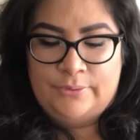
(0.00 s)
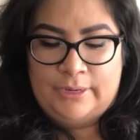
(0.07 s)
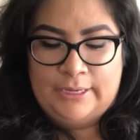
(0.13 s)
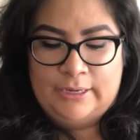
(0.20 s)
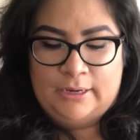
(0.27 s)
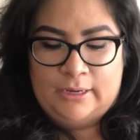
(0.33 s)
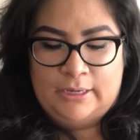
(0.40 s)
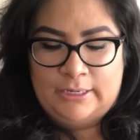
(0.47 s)
I
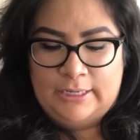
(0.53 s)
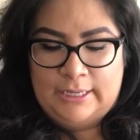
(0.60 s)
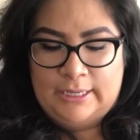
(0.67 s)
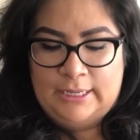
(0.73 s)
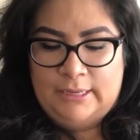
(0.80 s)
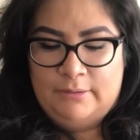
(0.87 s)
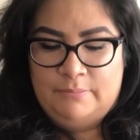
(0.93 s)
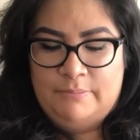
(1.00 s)
got
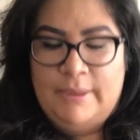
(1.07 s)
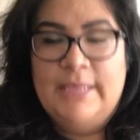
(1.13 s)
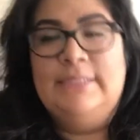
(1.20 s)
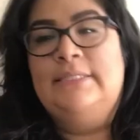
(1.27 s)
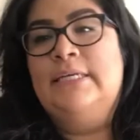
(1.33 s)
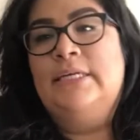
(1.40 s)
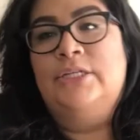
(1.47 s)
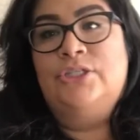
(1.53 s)
a
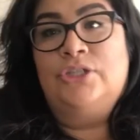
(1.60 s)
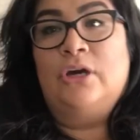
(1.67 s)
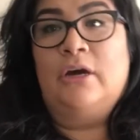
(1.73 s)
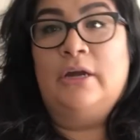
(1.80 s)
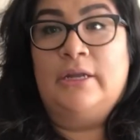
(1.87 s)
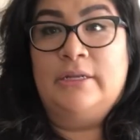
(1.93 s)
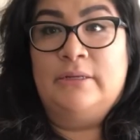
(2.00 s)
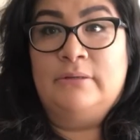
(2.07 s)
message
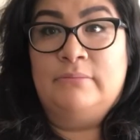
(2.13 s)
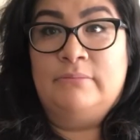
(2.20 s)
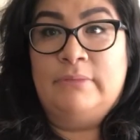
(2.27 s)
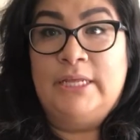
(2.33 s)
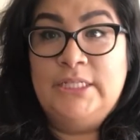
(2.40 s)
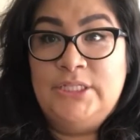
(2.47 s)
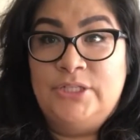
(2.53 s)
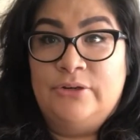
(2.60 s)
on
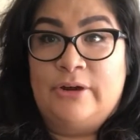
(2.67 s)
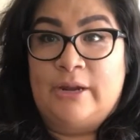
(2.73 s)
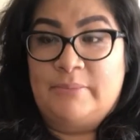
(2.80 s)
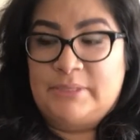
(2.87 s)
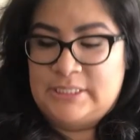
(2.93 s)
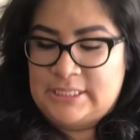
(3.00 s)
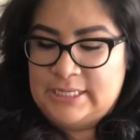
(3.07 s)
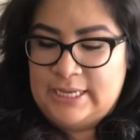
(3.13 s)

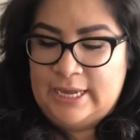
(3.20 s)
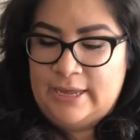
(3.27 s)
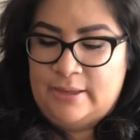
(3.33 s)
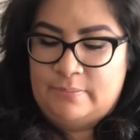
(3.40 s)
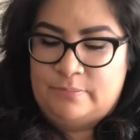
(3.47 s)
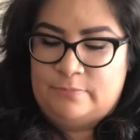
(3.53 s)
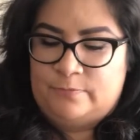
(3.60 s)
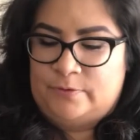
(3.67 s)
Instagram, a
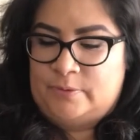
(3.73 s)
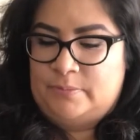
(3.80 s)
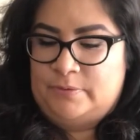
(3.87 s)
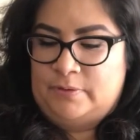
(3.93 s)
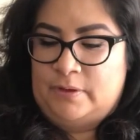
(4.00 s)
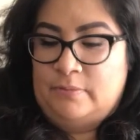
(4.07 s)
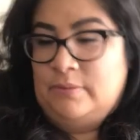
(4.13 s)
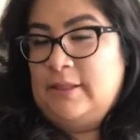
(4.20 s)
DM from
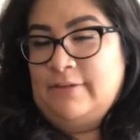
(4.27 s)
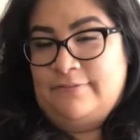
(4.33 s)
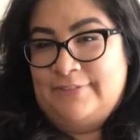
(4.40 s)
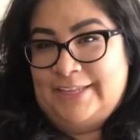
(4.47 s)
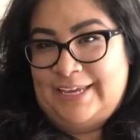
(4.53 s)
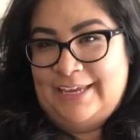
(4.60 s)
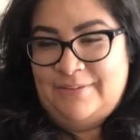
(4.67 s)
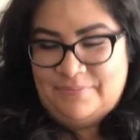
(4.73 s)
a, a
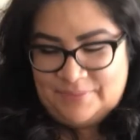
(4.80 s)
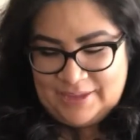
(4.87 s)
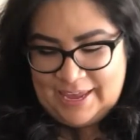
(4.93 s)
lovely,